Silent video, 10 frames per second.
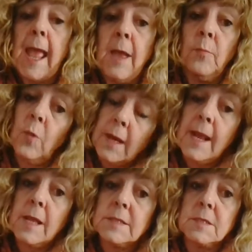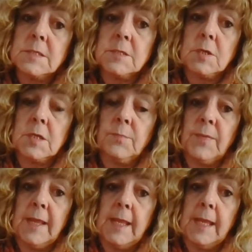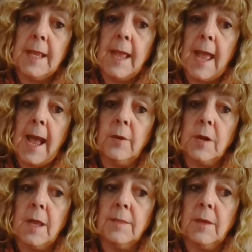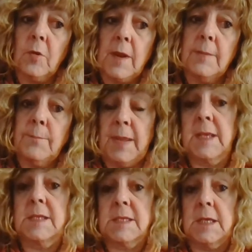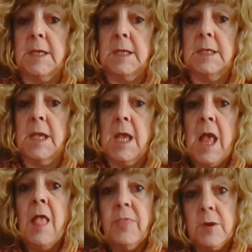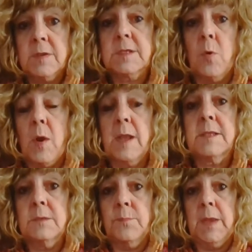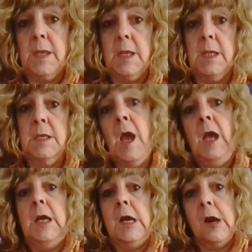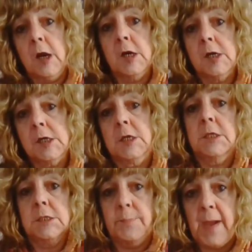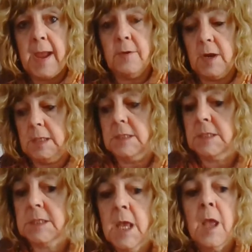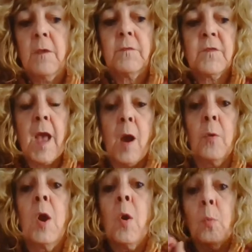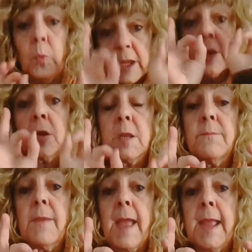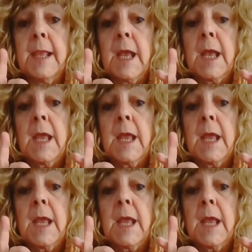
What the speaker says: And what else is there going to be out on the great big sea? There's going to be ARG, the pirates. So we are going to make